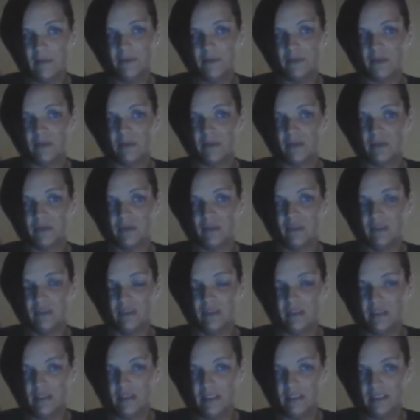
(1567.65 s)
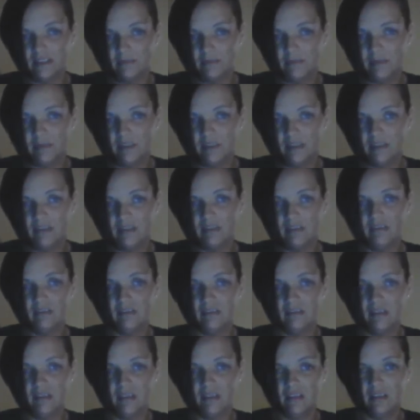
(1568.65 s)
after it's
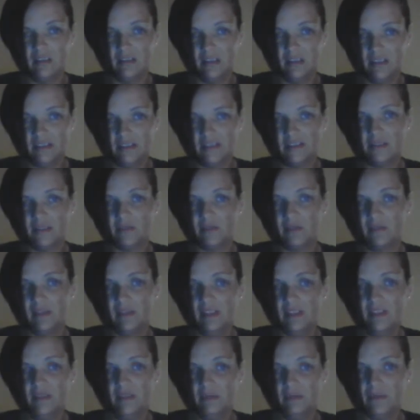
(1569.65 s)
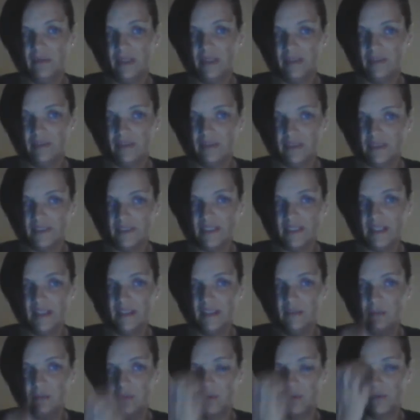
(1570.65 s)
been considered legal in the
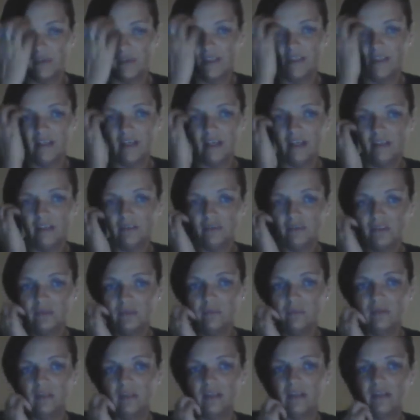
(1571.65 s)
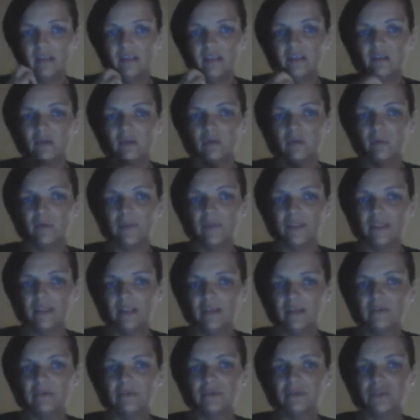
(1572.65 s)
state where they got in trouble at, or
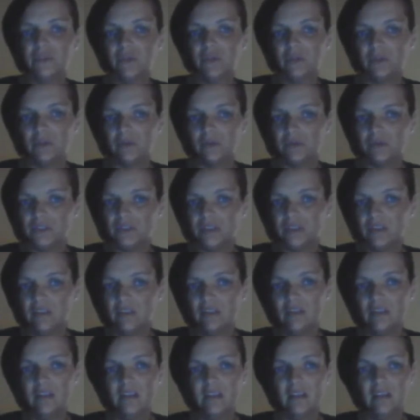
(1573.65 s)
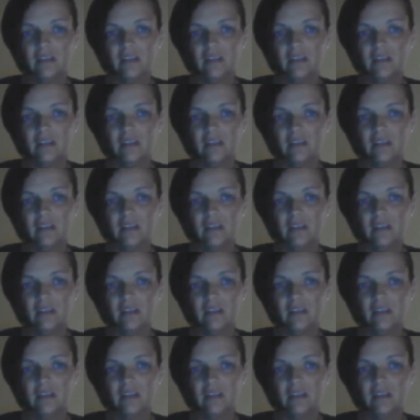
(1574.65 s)
where they caught their charge.